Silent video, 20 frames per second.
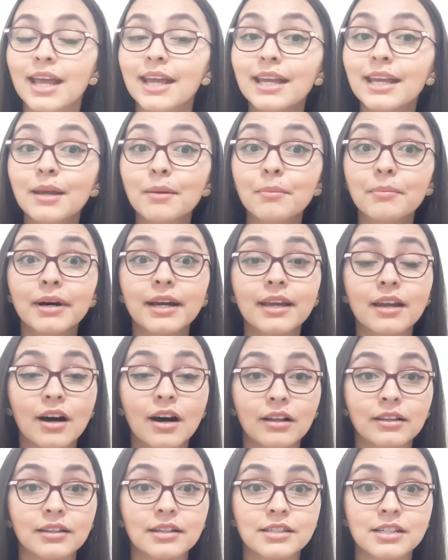In
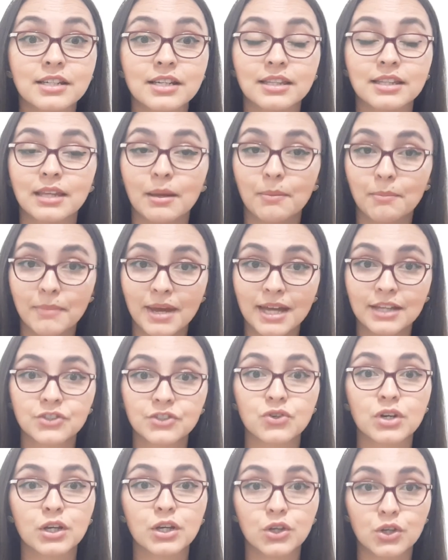biology, the
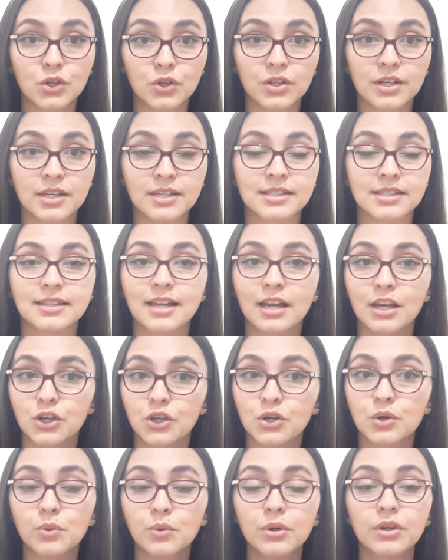metric units that
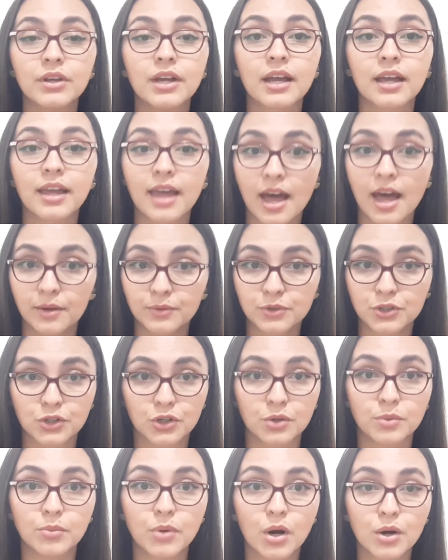you will
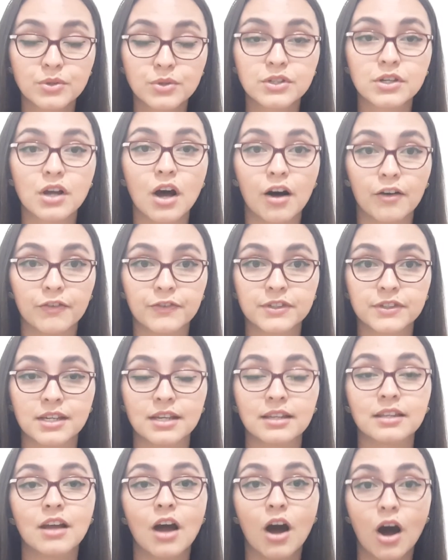encounter most
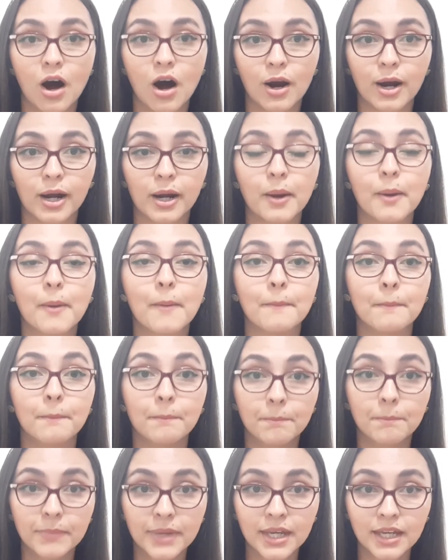often are
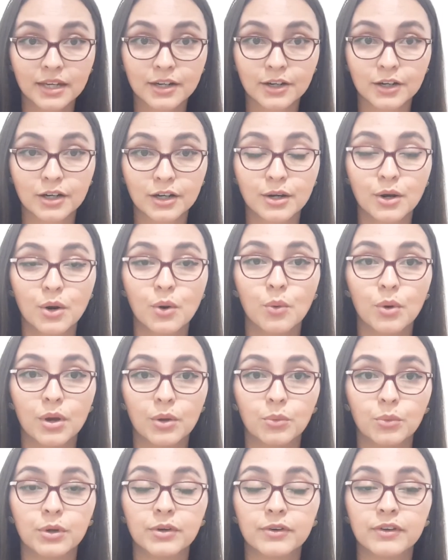meter
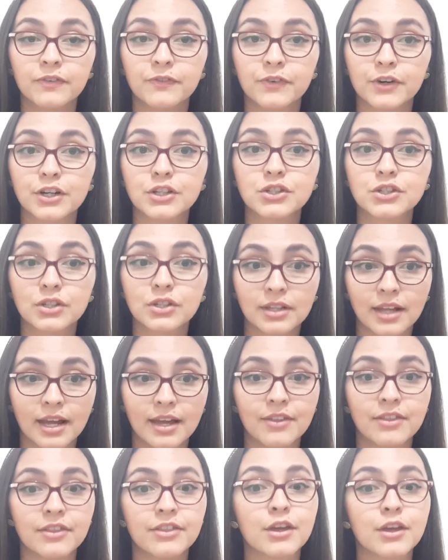when we refer to
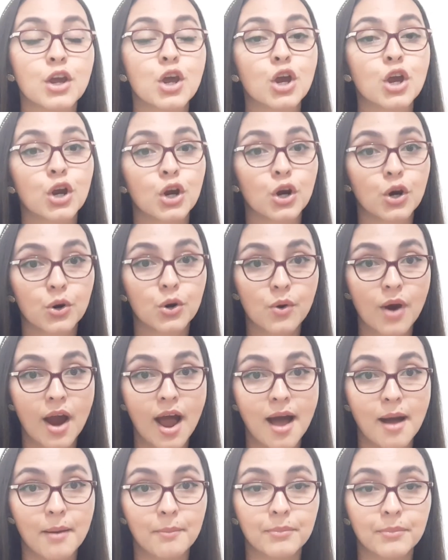length,
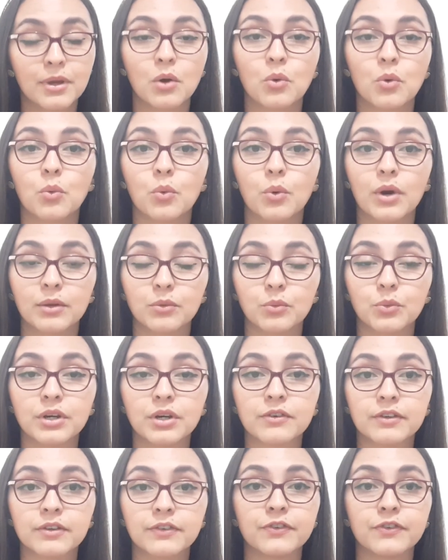gram when we
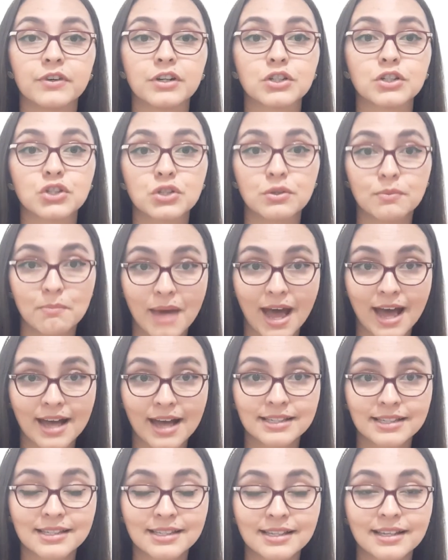refer to mass,